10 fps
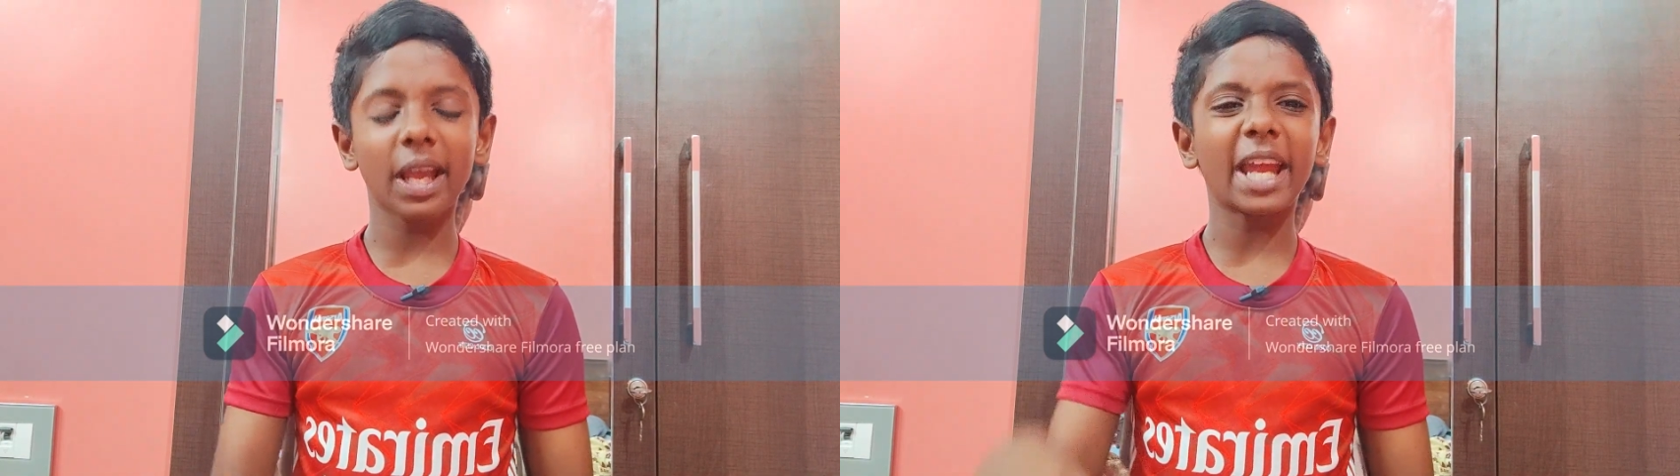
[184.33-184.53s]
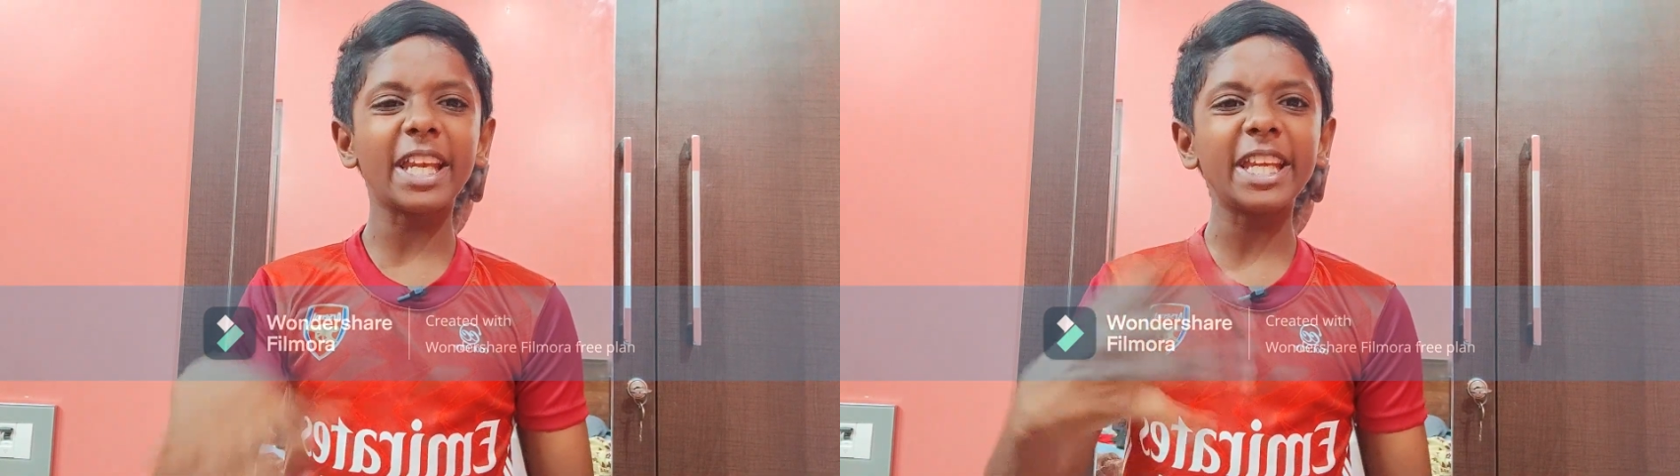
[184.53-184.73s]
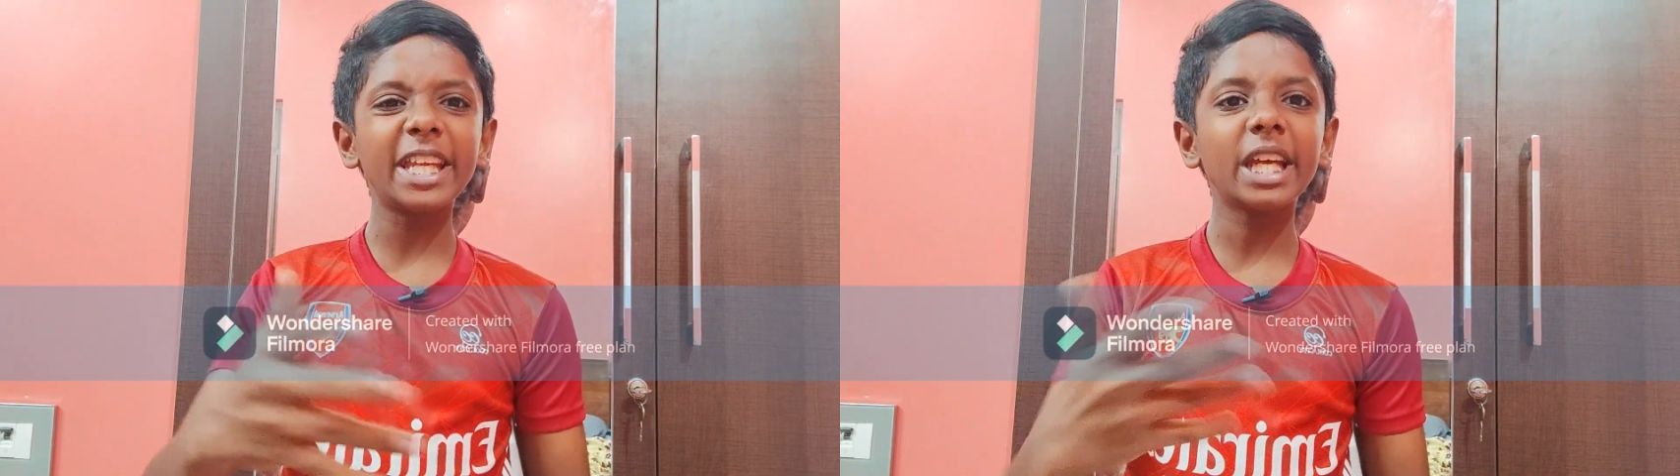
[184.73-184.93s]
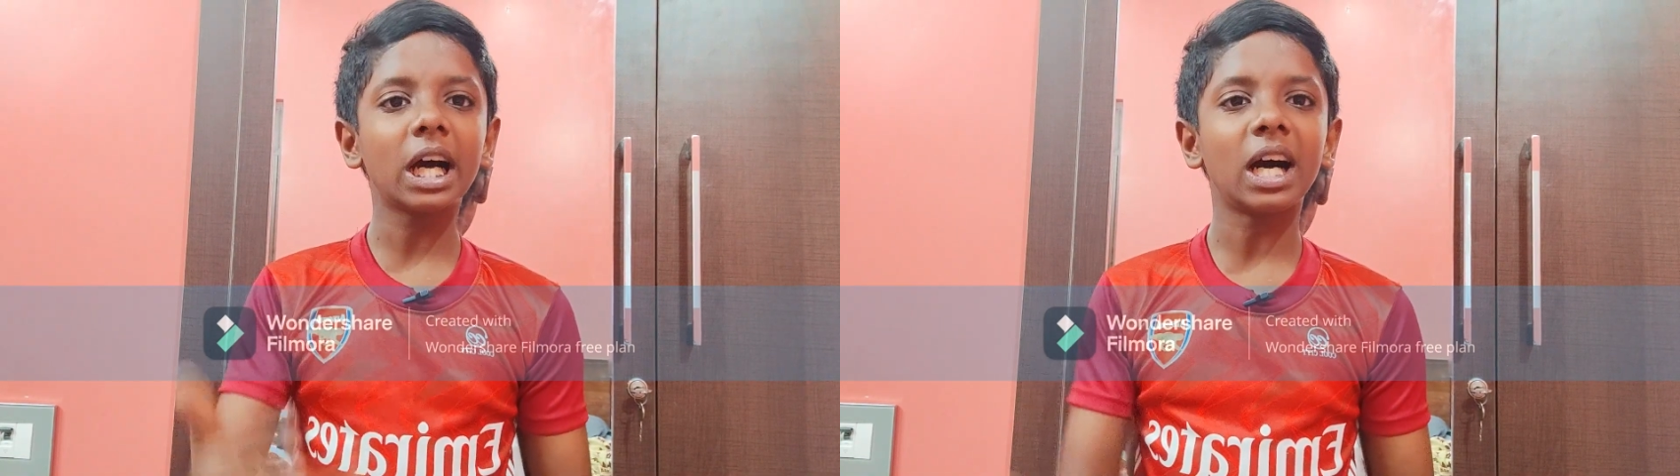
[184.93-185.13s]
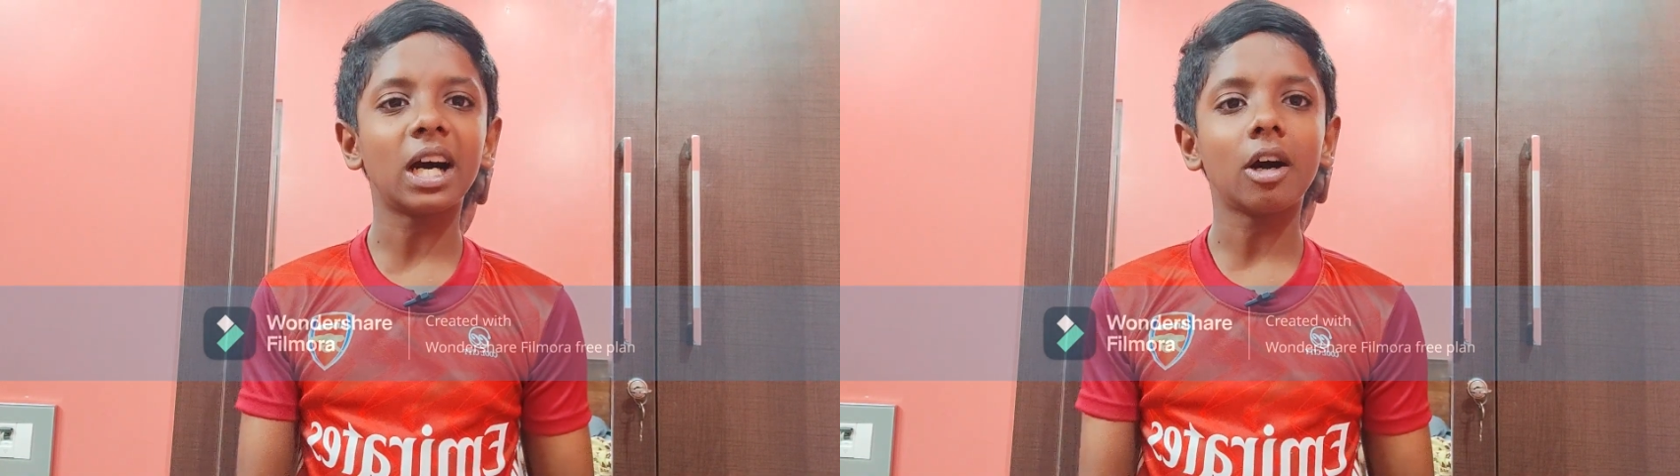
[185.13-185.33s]
any
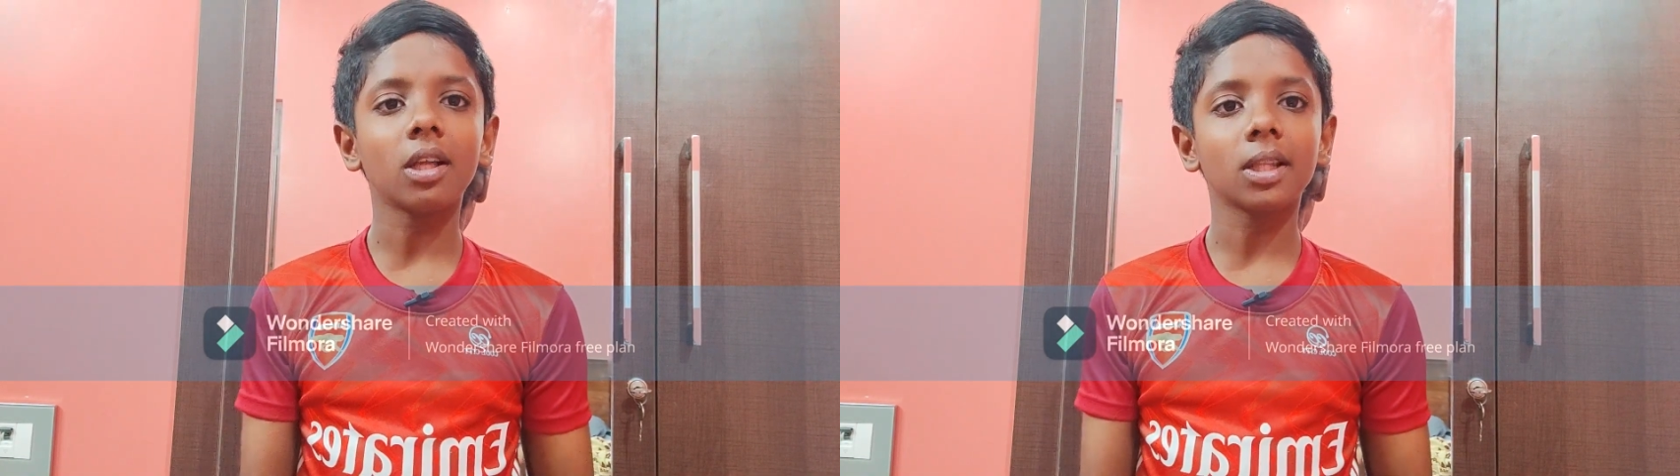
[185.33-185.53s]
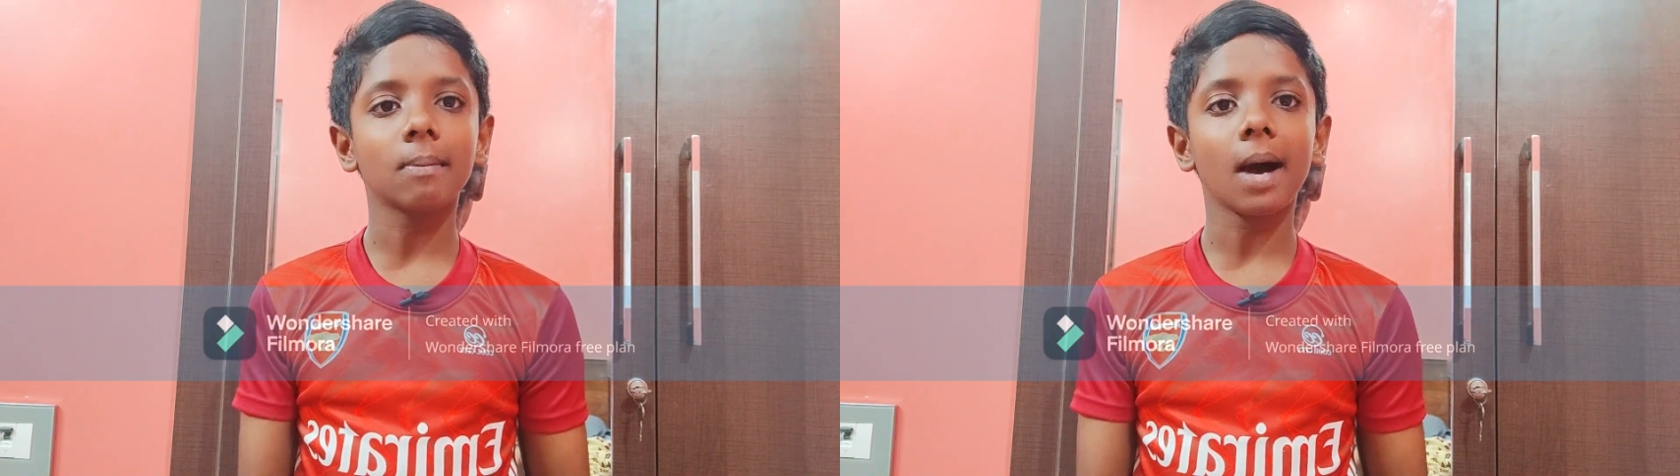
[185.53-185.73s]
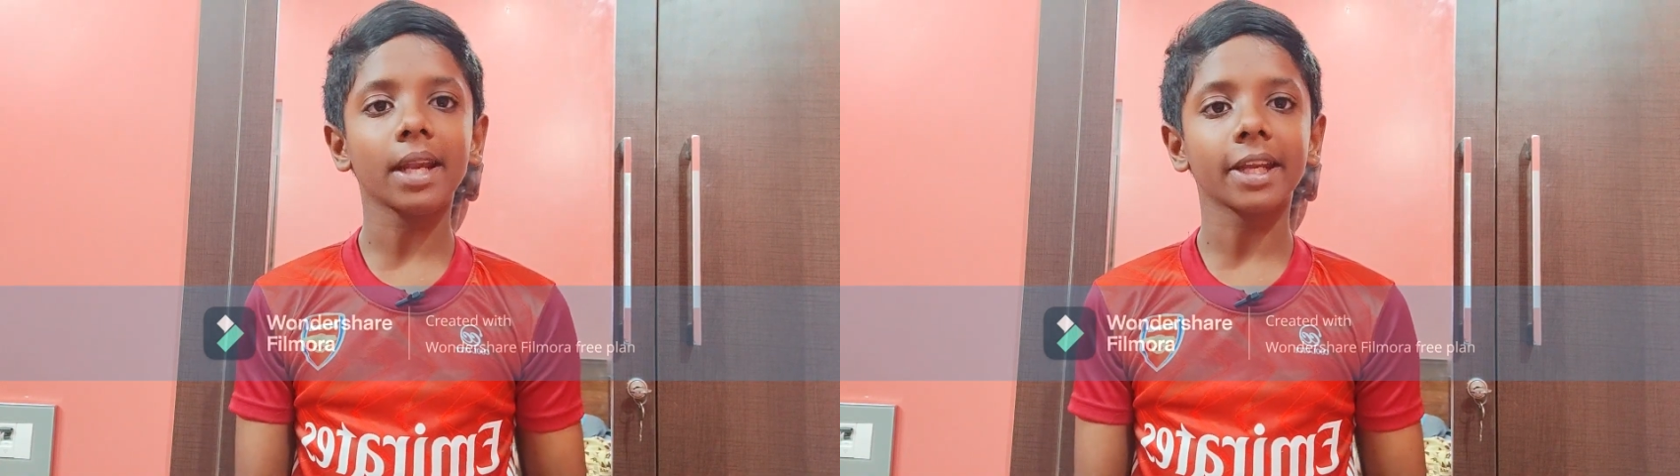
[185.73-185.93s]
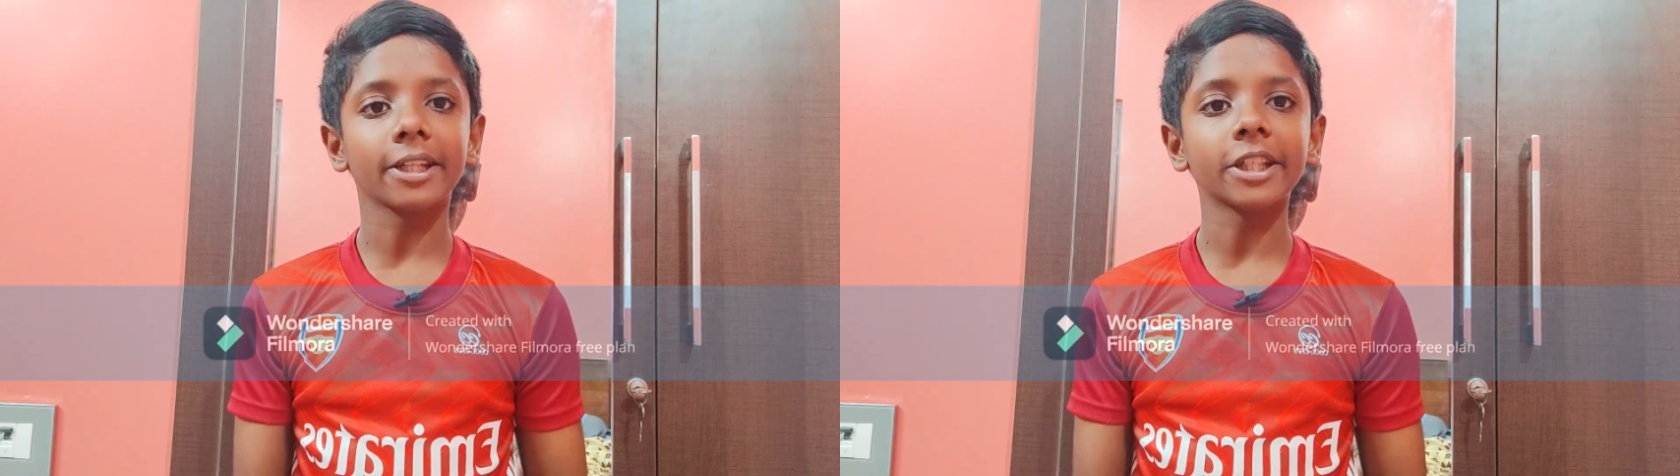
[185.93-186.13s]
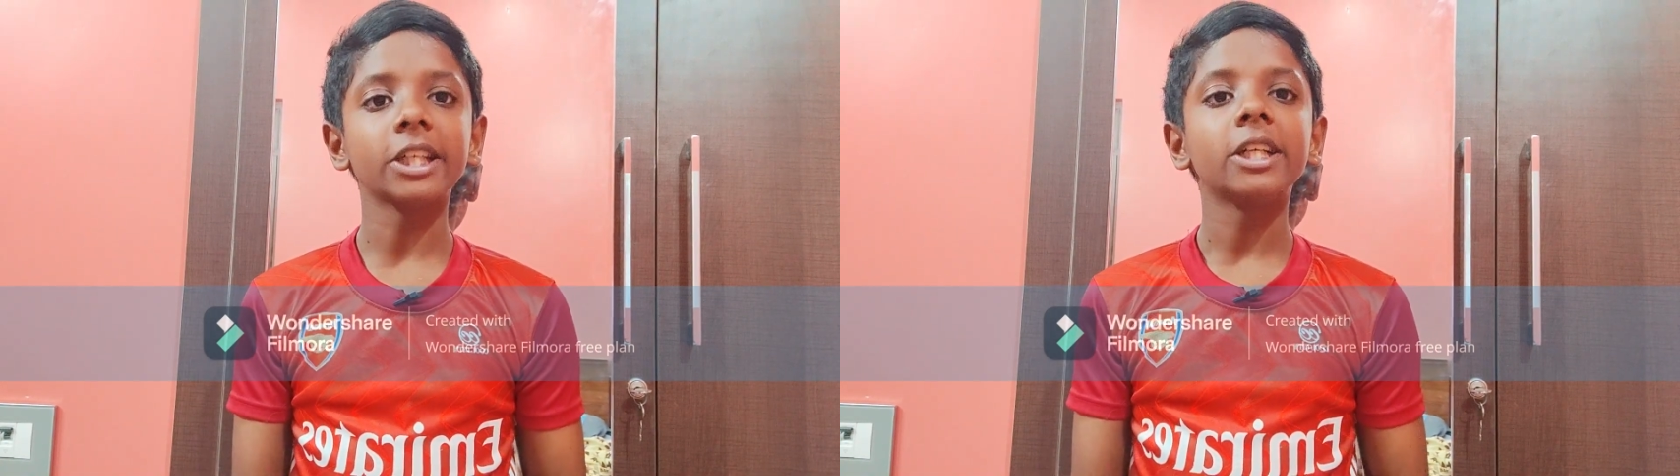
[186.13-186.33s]
the market.